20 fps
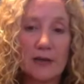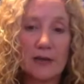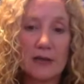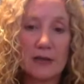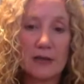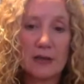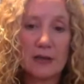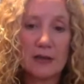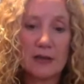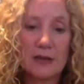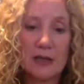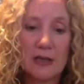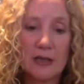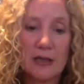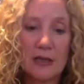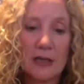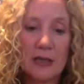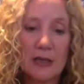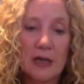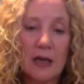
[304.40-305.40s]
the
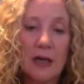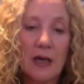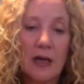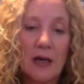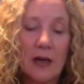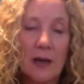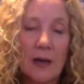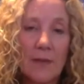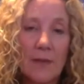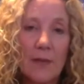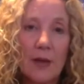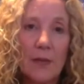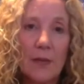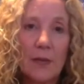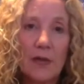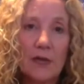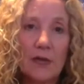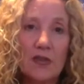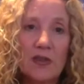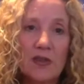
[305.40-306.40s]
DRC, um,
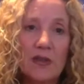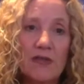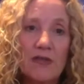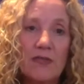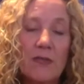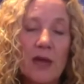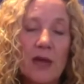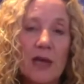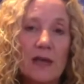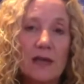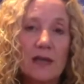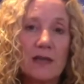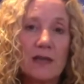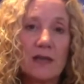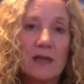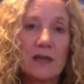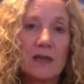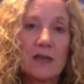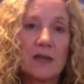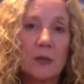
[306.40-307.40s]
appears to have made it
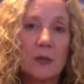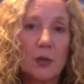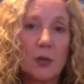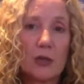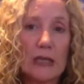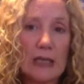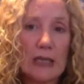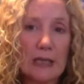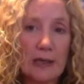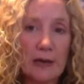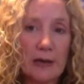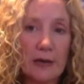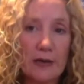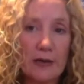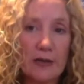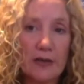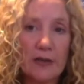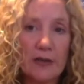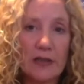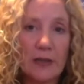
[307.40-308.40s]
somewhat clear
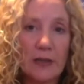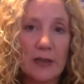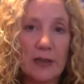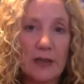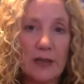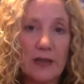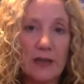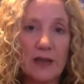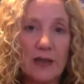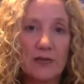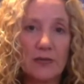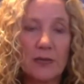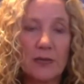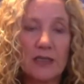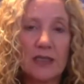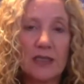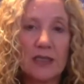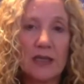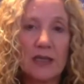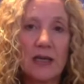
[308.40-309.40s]
to the Kabila
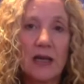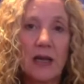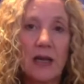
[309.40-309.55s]
government